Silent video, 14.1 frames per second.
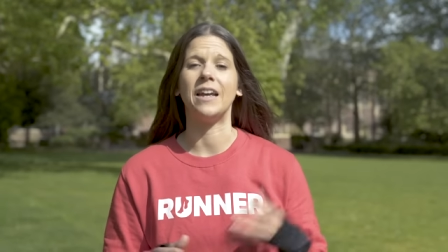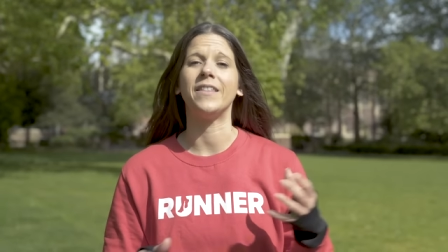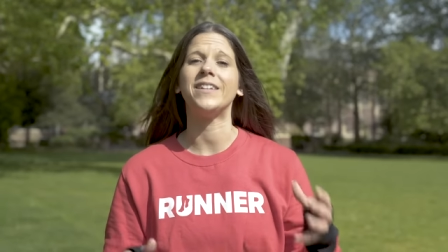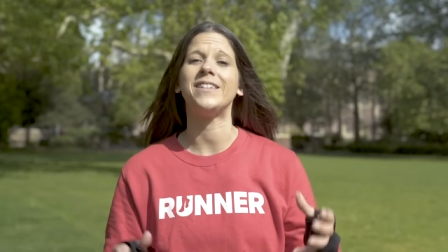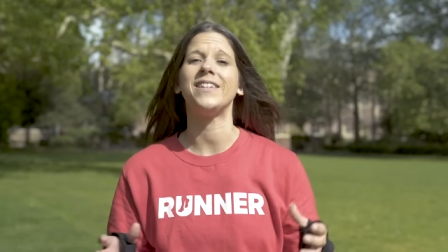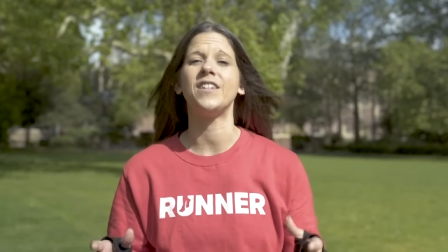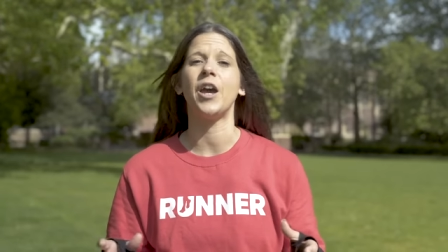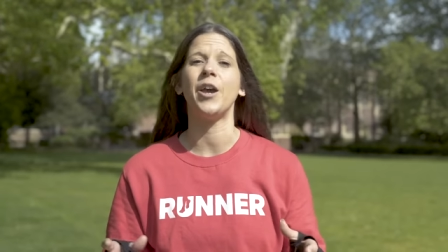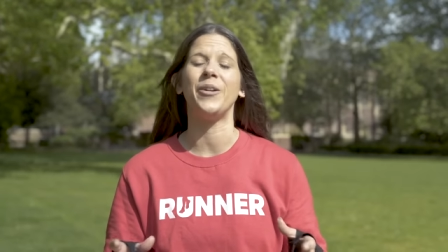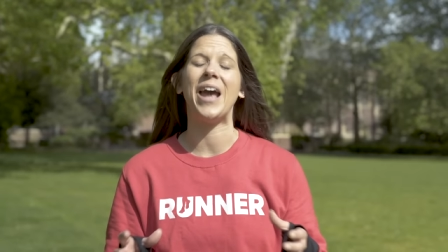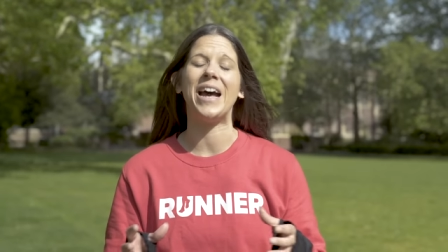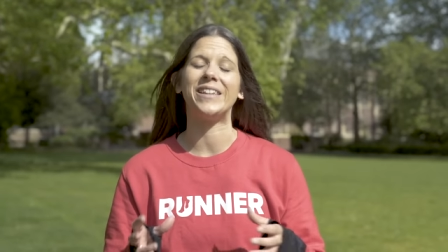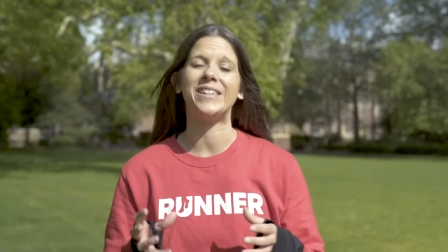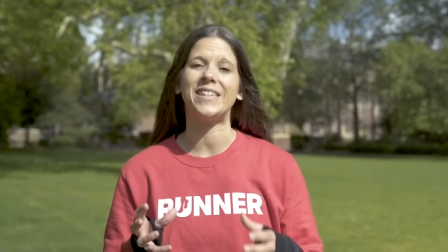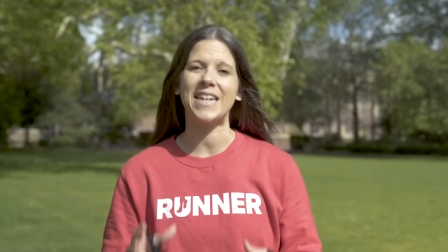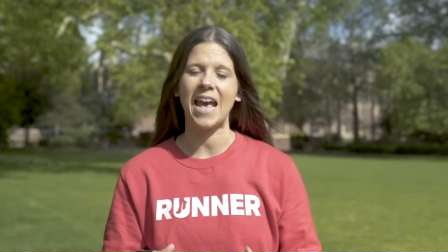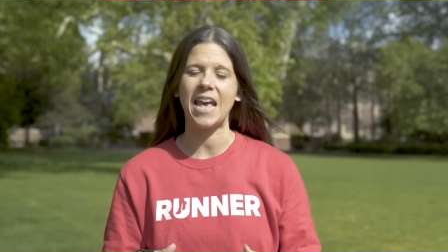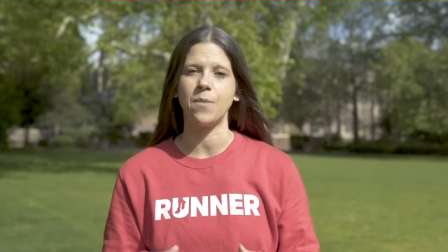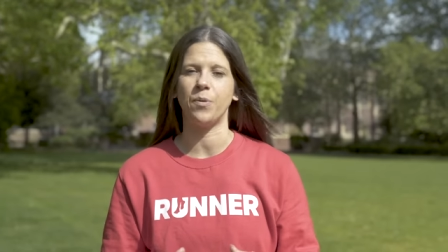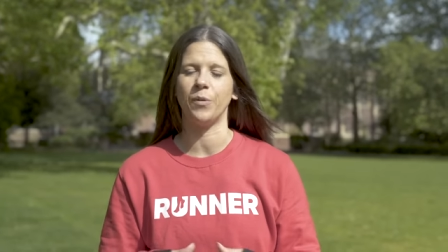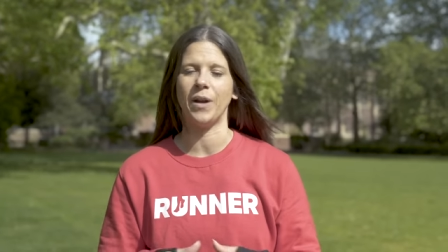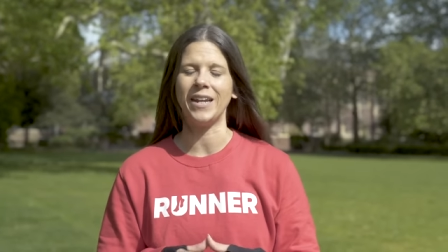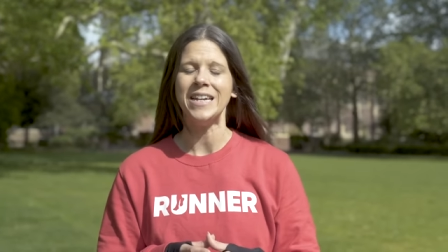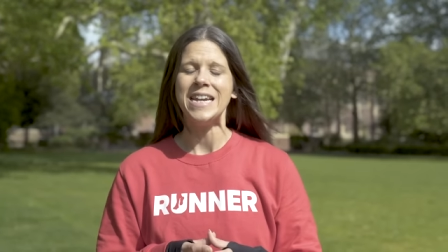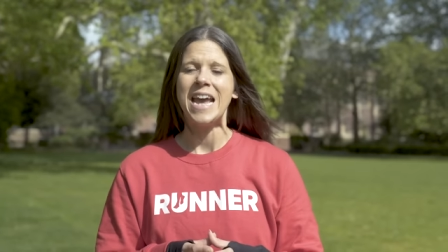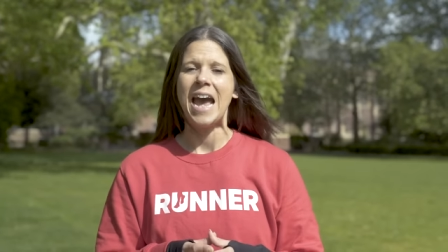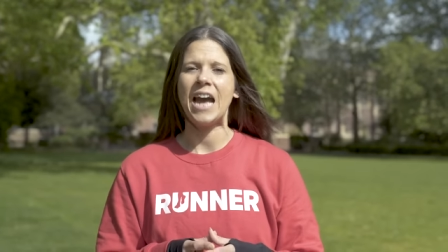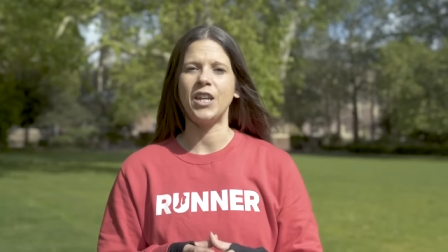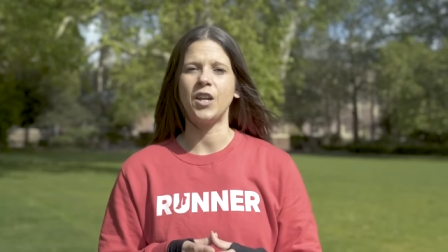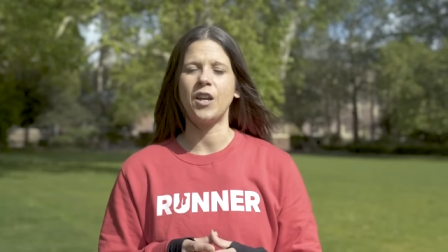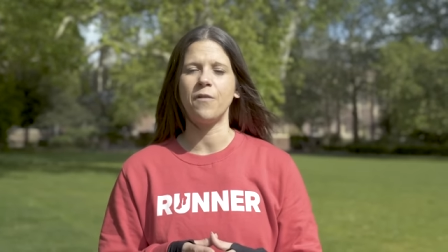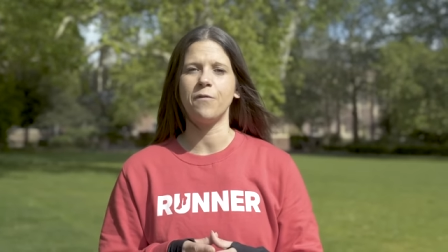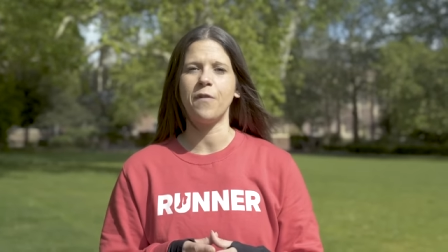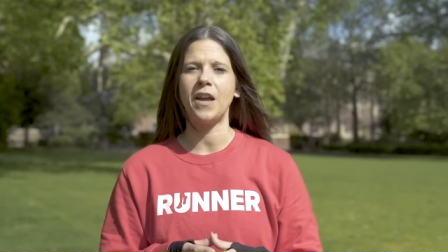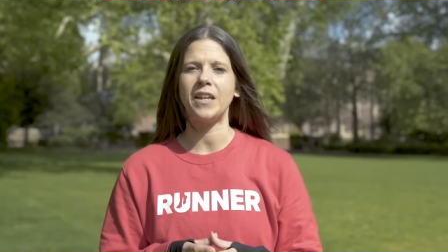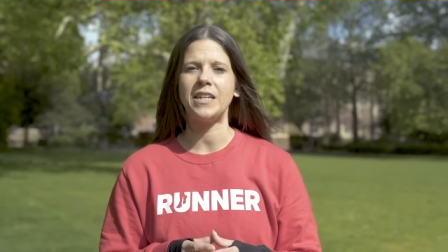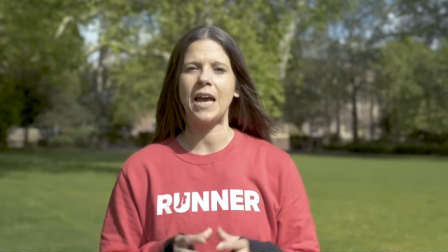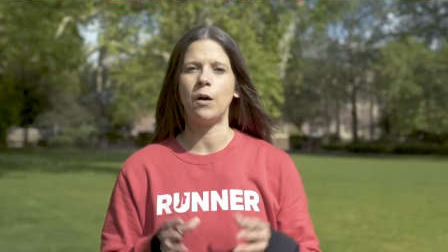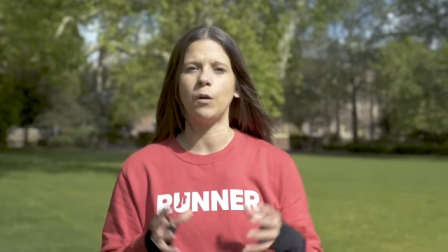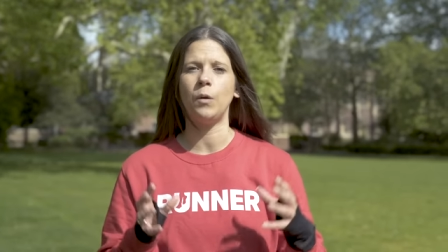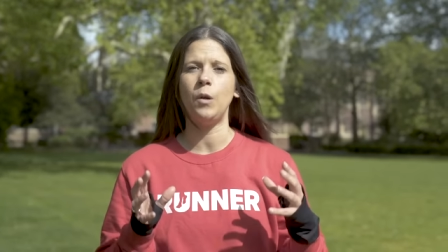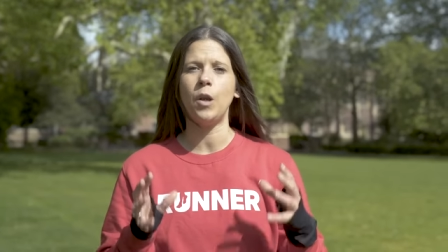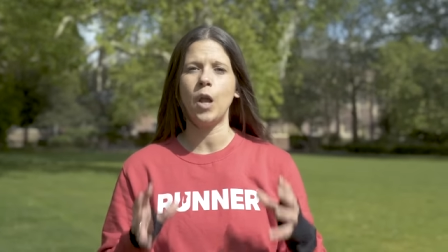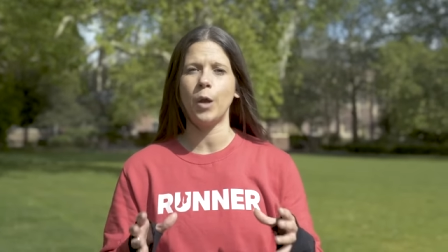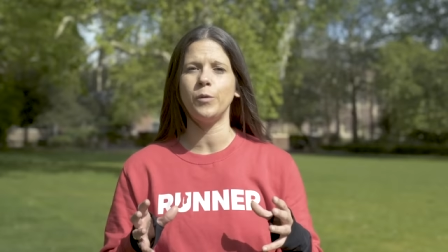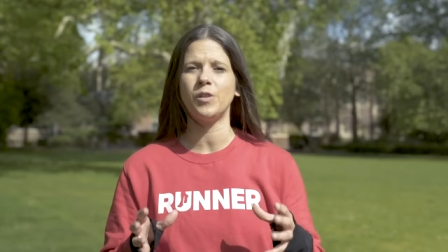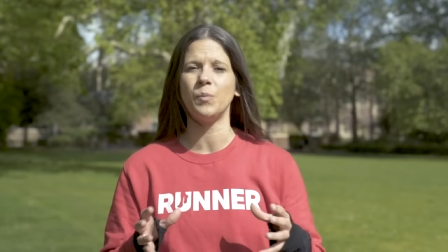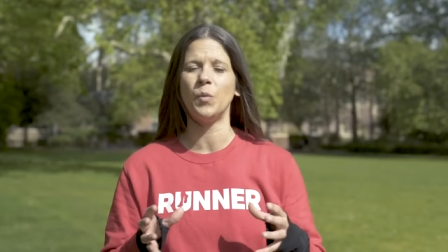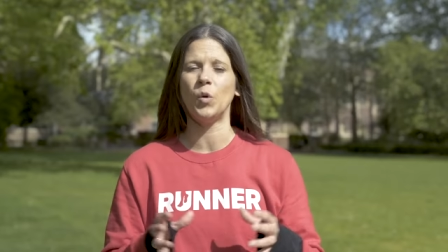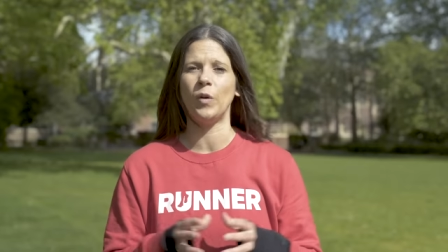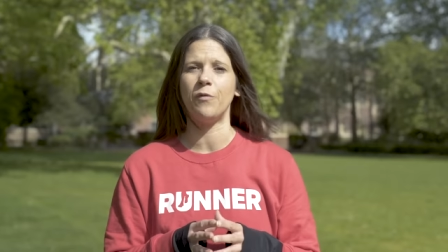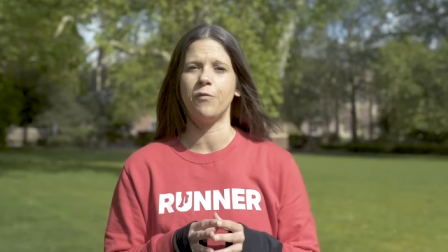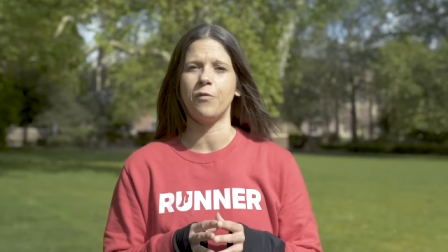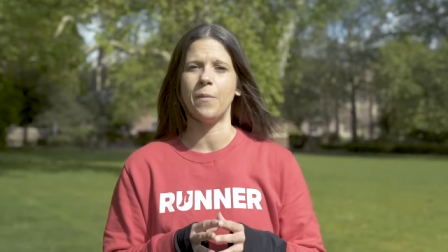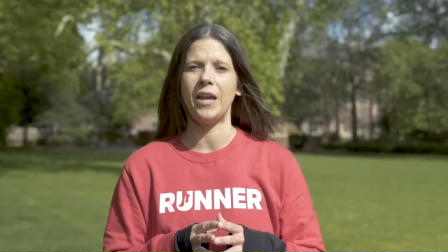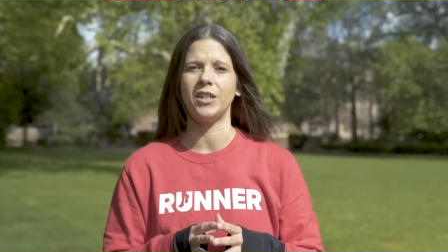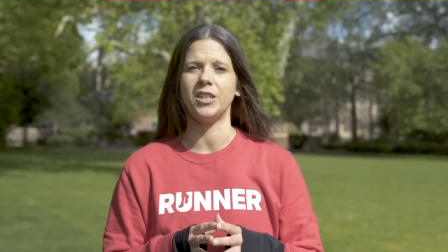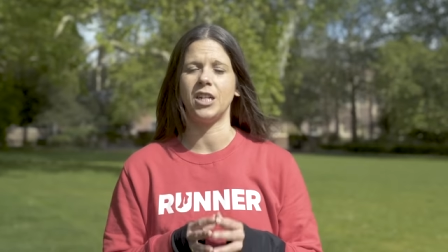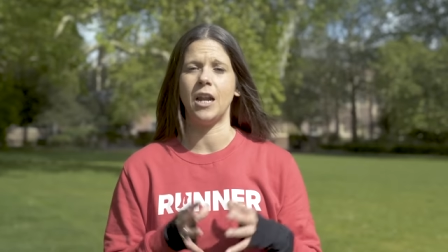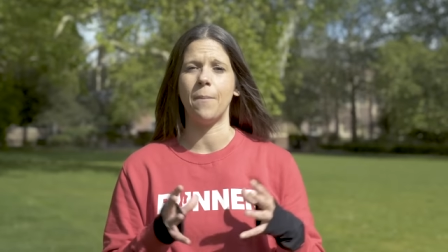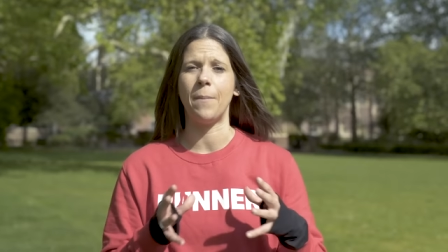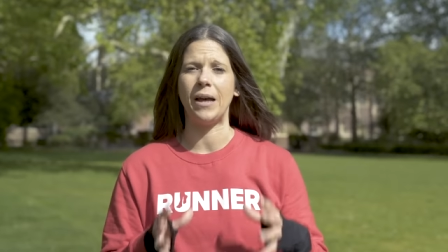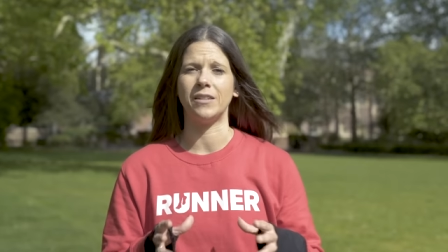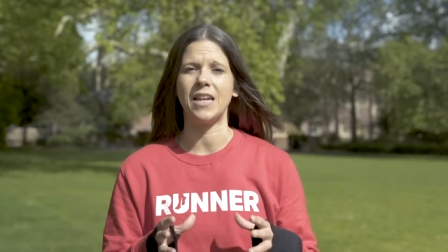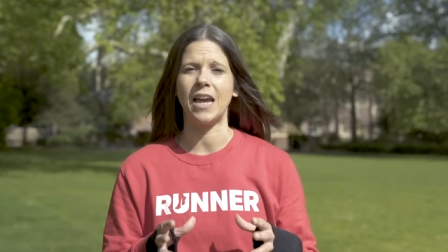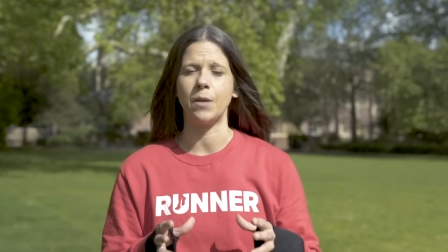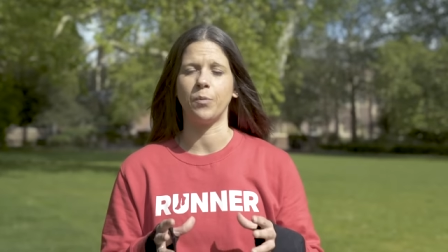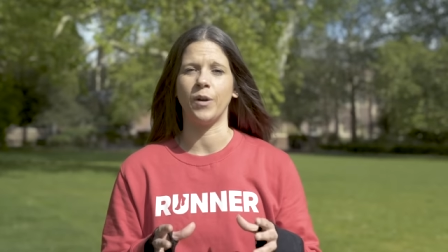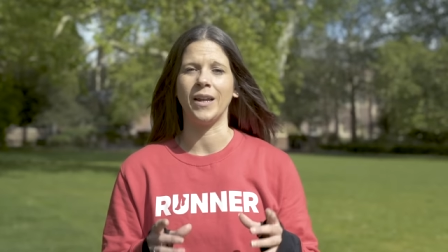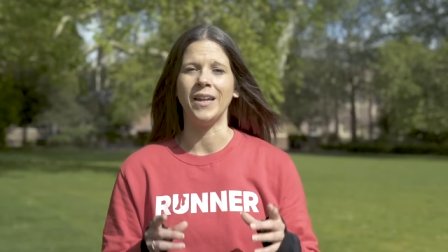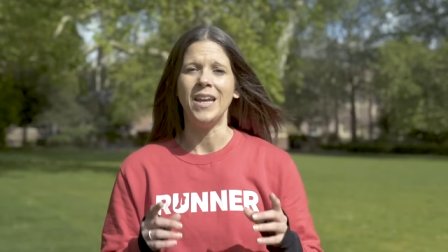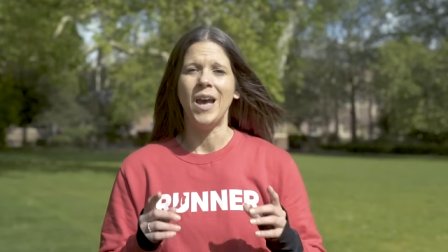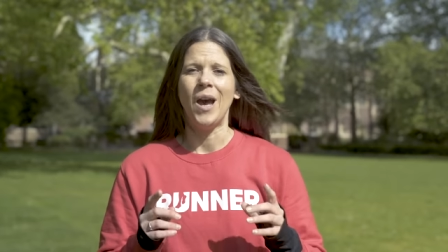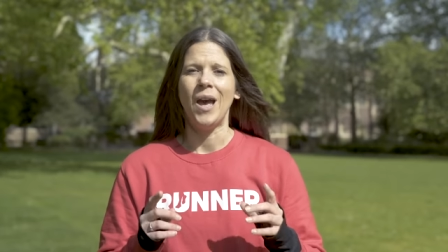Now, this is known as tapering, and you can find out loads more information about tapering